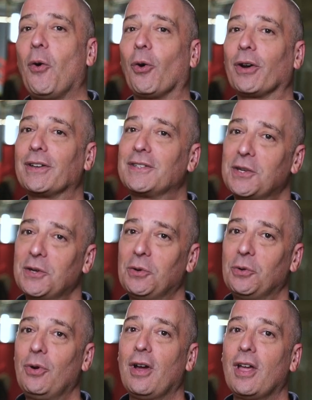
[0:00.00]
Or
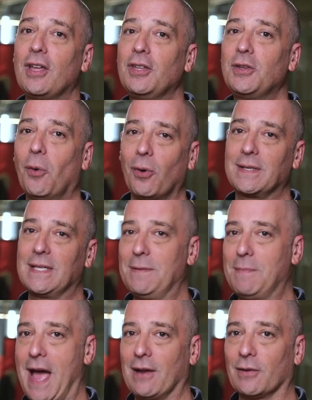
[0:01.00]
two, your
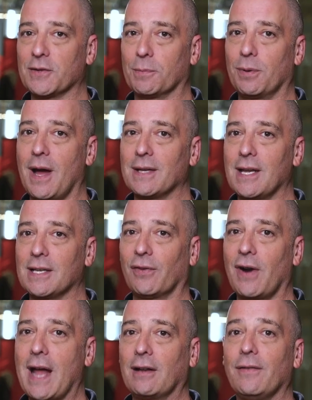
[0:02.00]
team handles the process
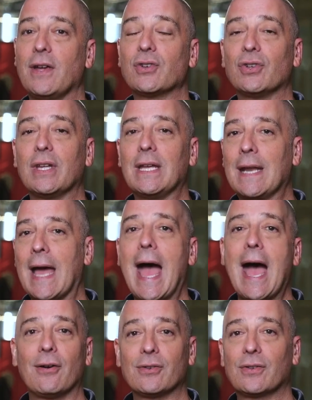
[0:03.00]
for activation
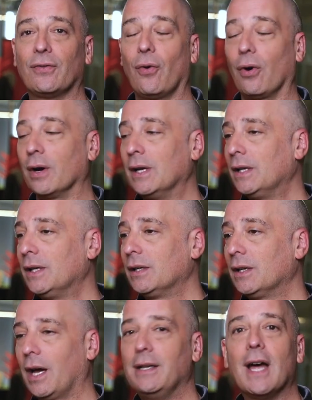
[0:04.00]
in-house for
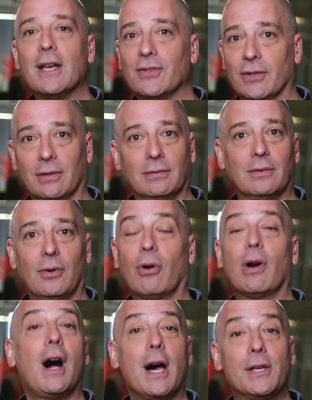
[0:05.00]
a dozen
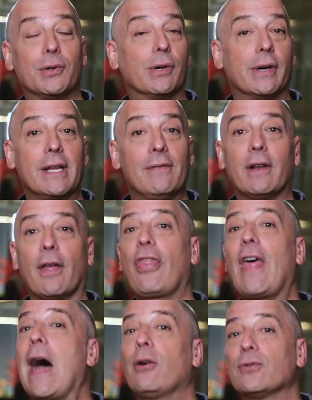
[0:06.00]
or a hundred or even a
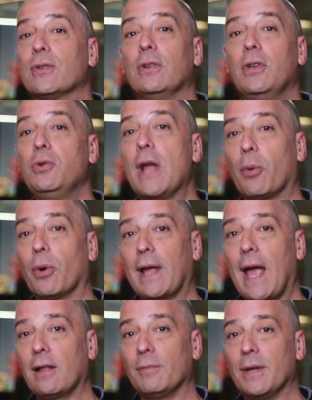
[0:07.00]
thousand new
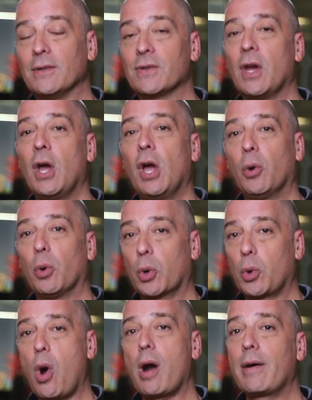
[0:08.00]
network elements,
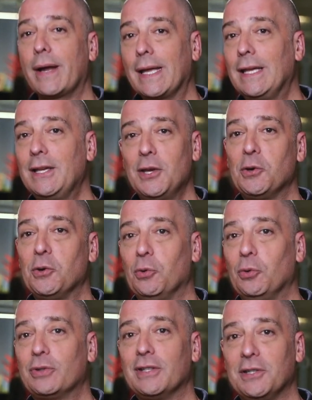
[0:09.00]
requiring
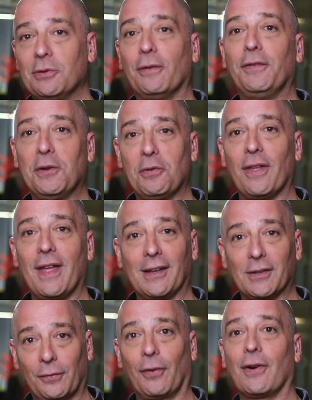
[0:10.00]
you to do a few
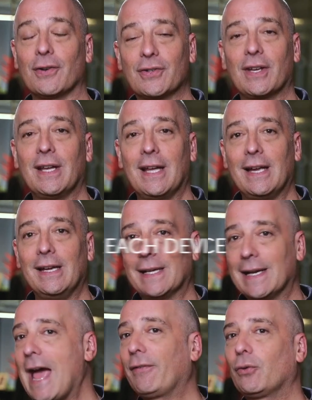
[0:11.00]
things. First, you're
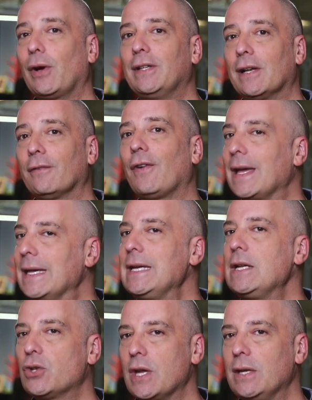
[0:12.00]
going to have to identify
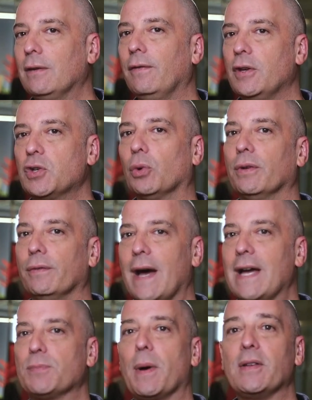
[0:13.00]
each individual
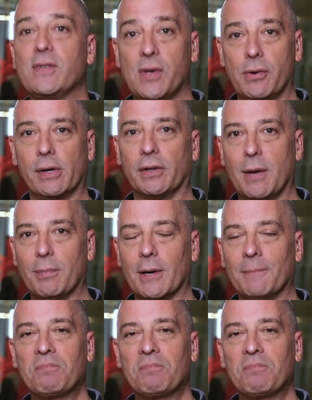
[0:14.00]
device by serial number.